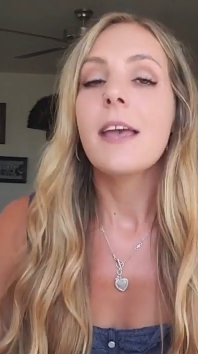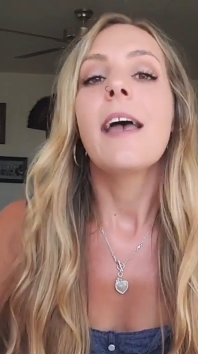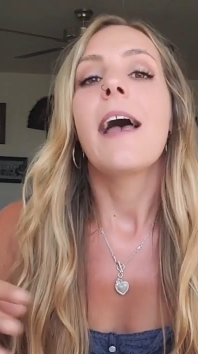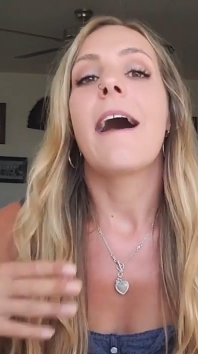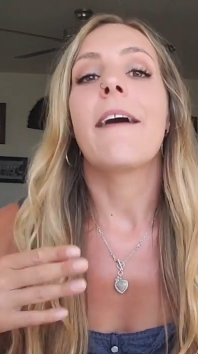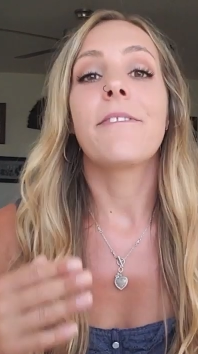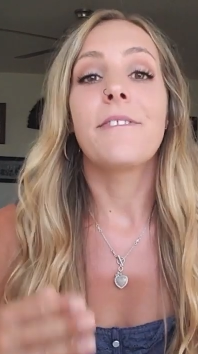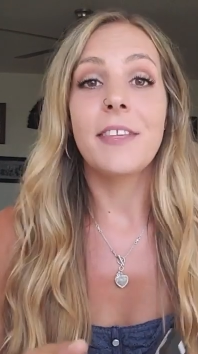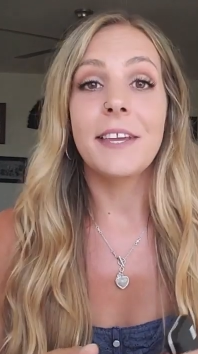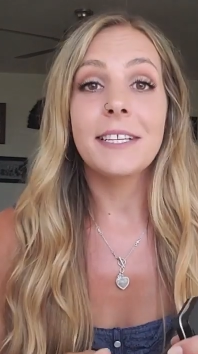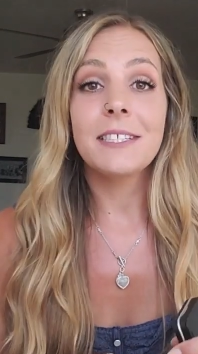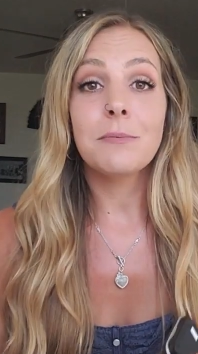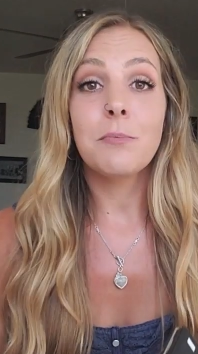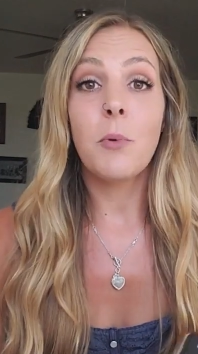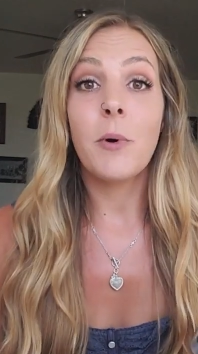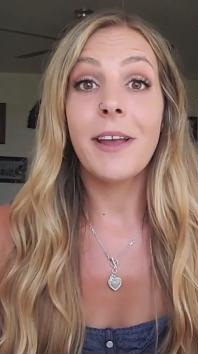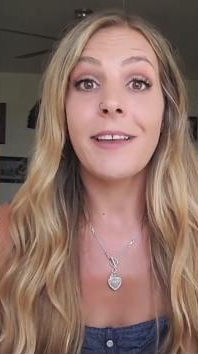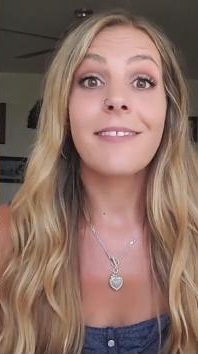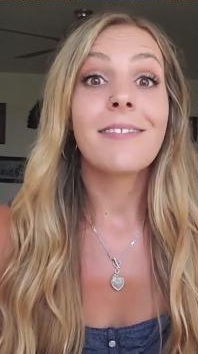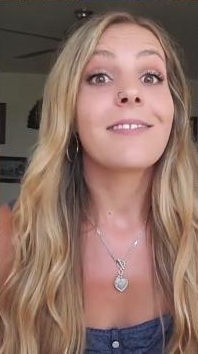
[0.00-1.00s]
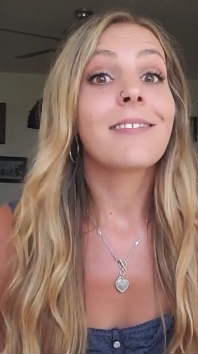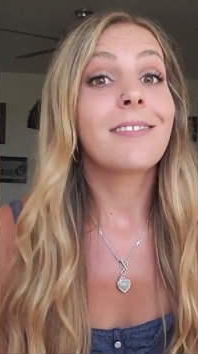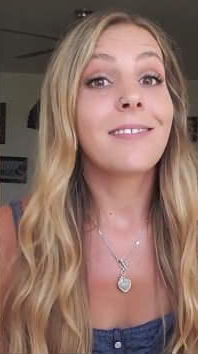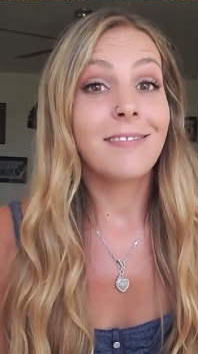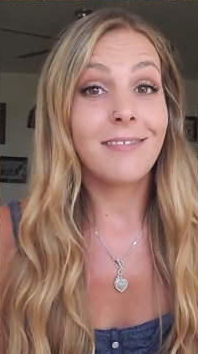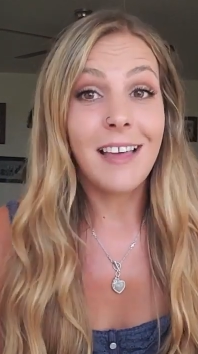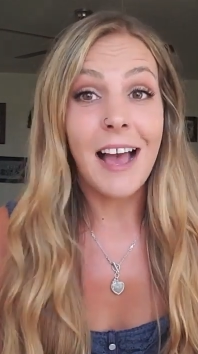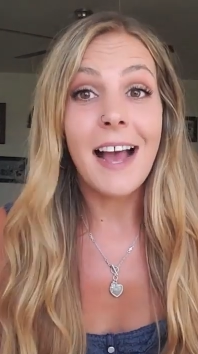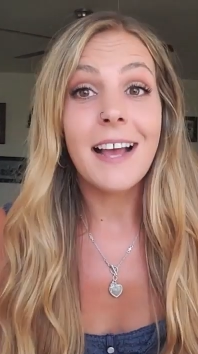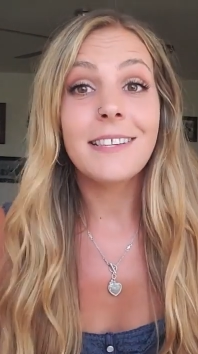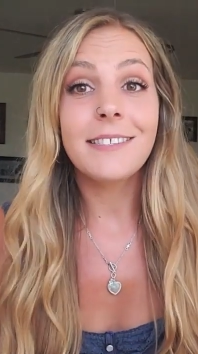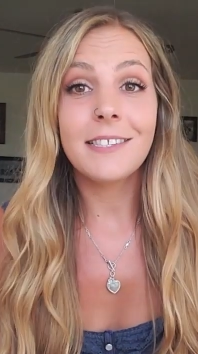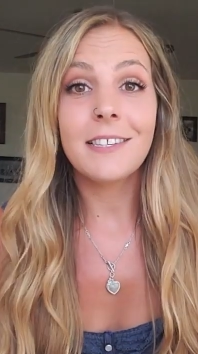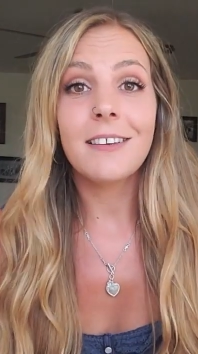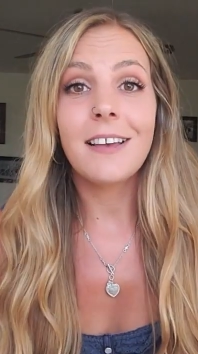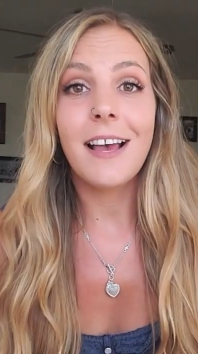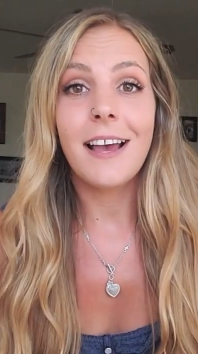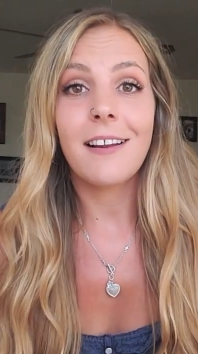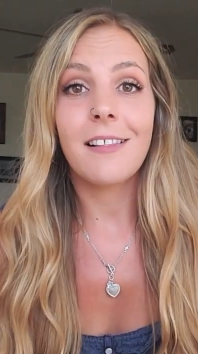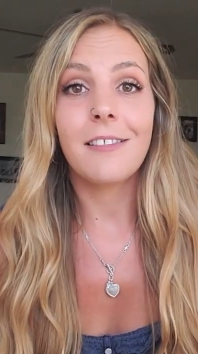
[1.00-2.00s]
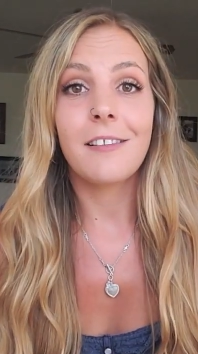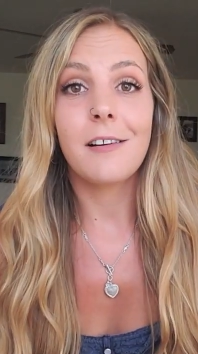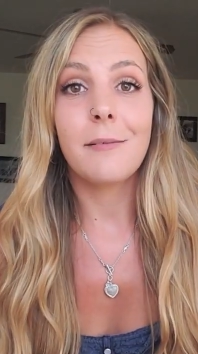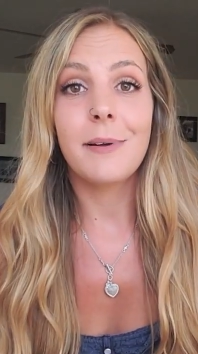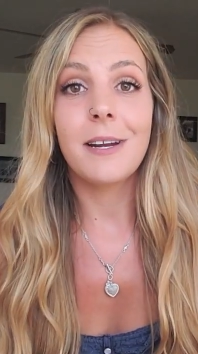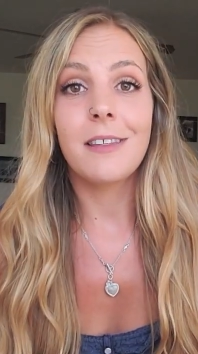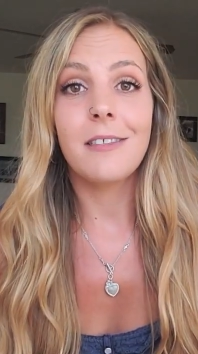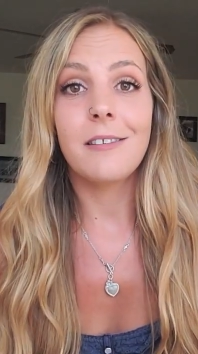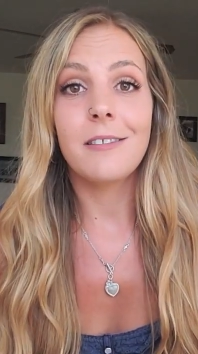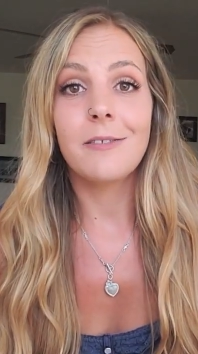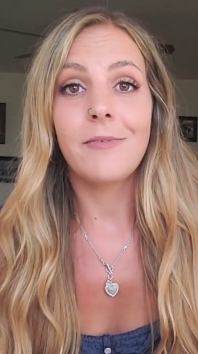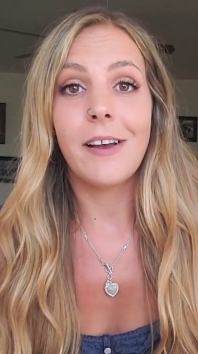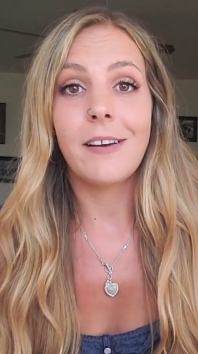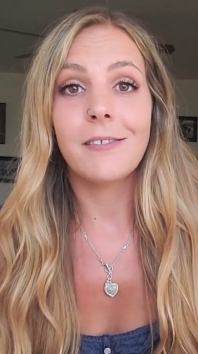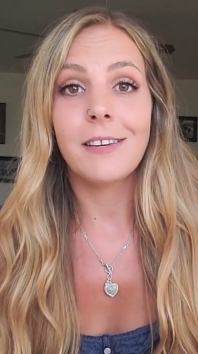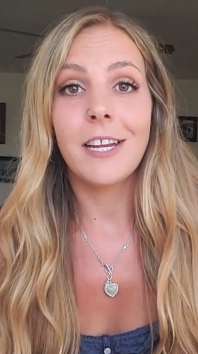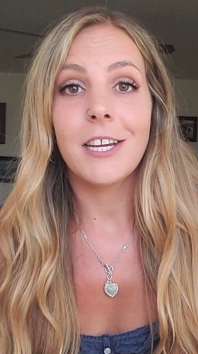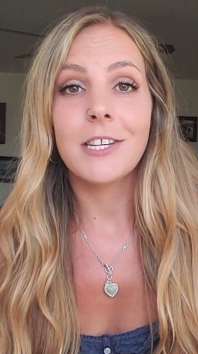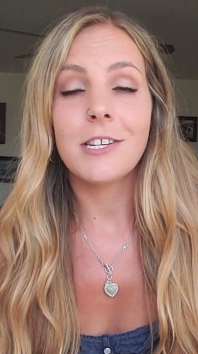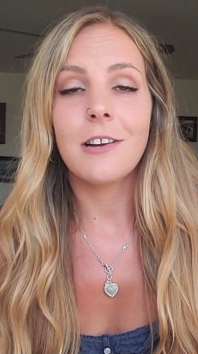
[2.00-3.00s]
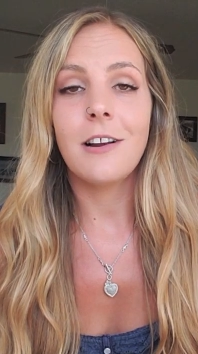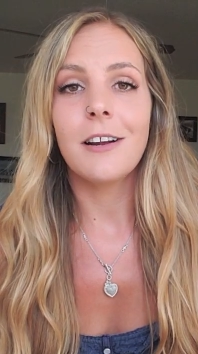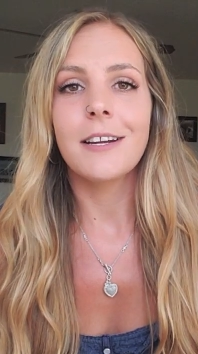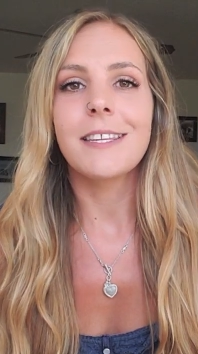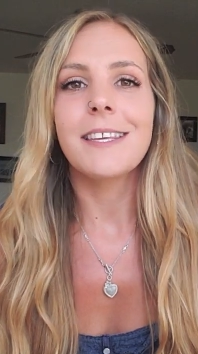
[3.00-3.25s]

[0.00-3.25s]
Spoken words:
At this point, I still had a little bit of this foundation on.